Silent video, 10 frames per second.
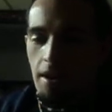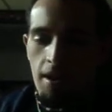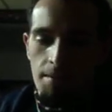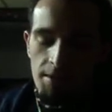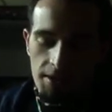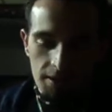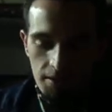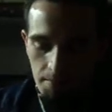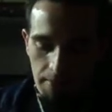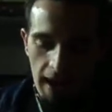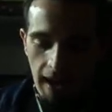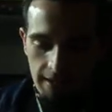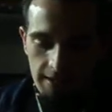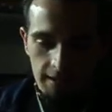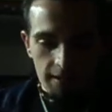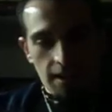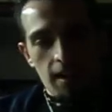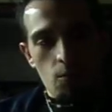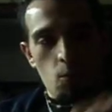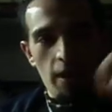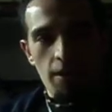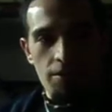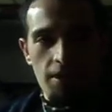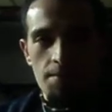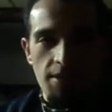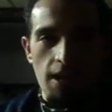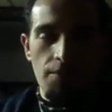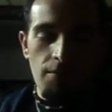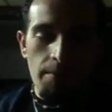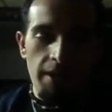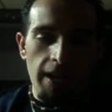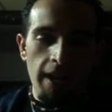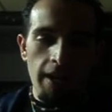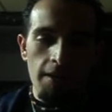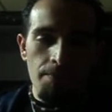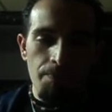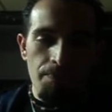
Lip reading: It's this little box, and it's got a wire that comes out from it, and